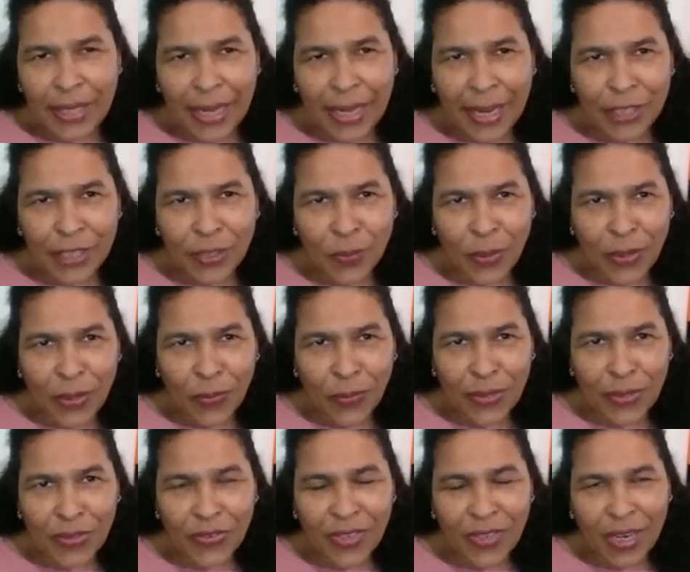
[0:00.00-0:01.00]
has been.
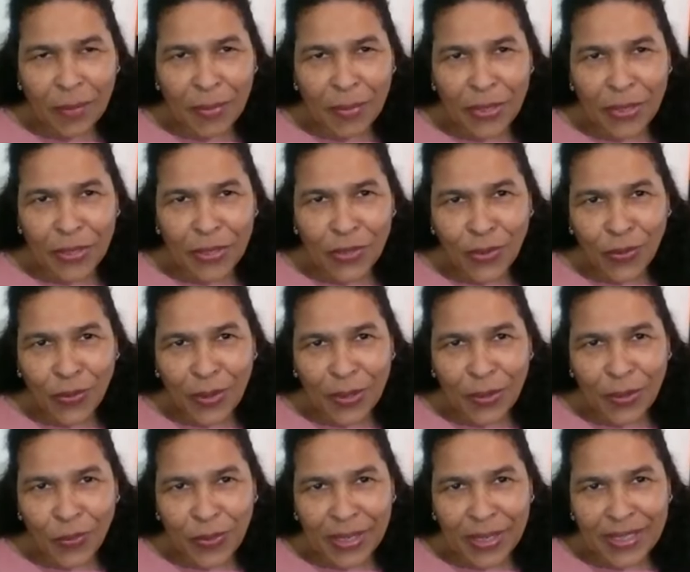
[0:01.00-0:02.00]
We're just coming to a
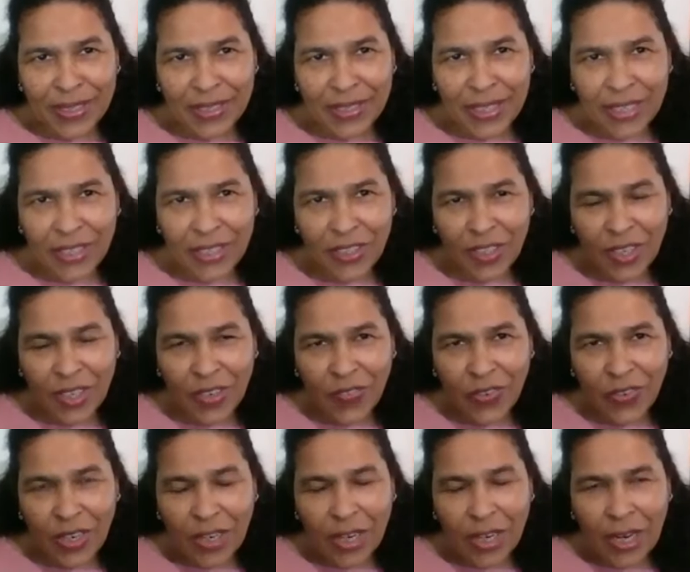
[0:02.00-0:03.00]
greater realization of
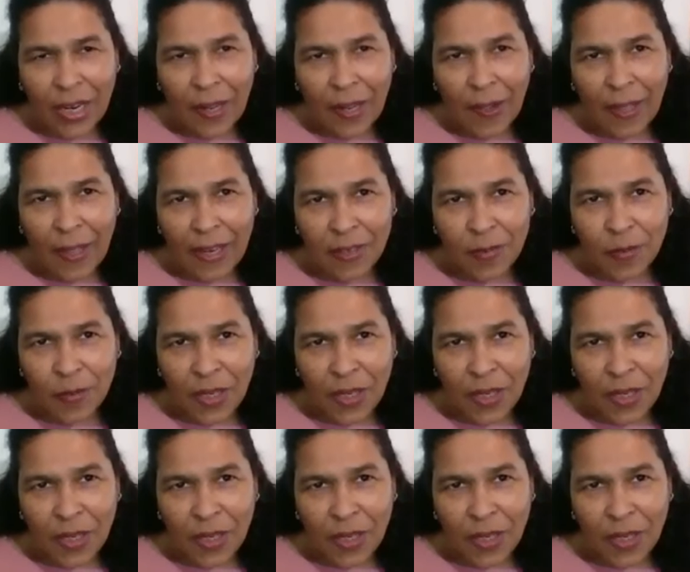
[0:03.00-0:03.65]
it. It's